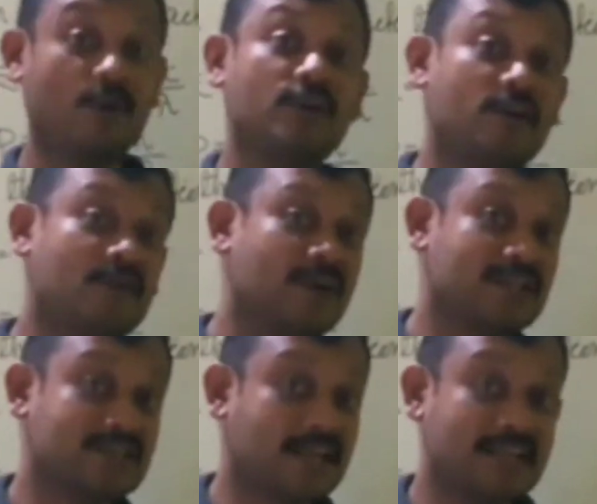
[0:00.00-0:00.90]
point you have to
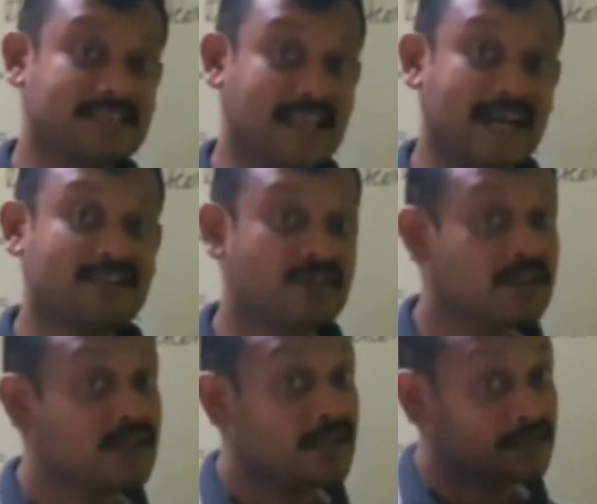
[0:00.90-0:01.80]
understand is that
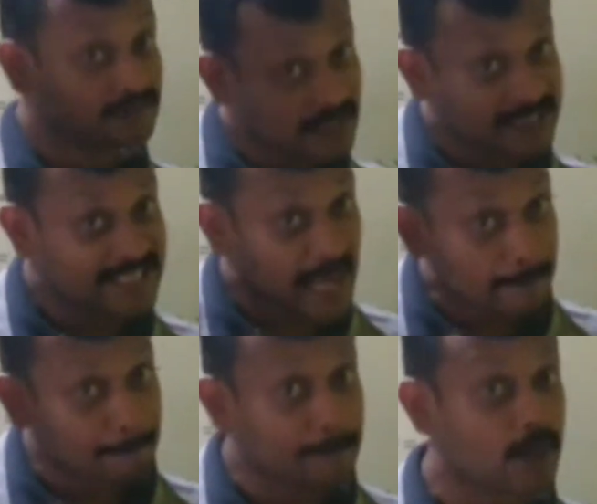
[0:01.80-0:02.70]
the
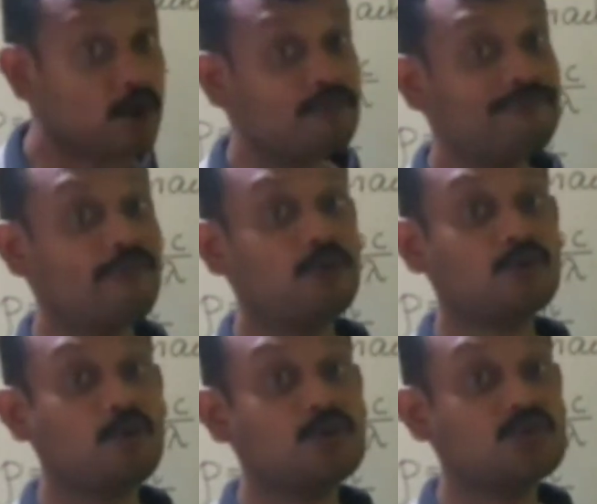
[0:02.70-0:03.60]
number of
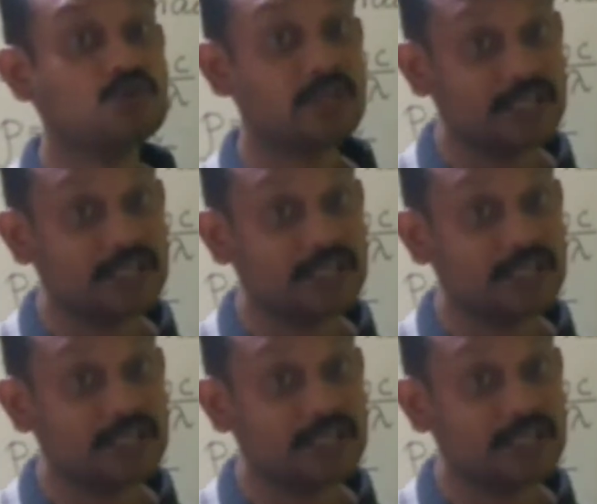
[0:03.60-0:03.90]
photons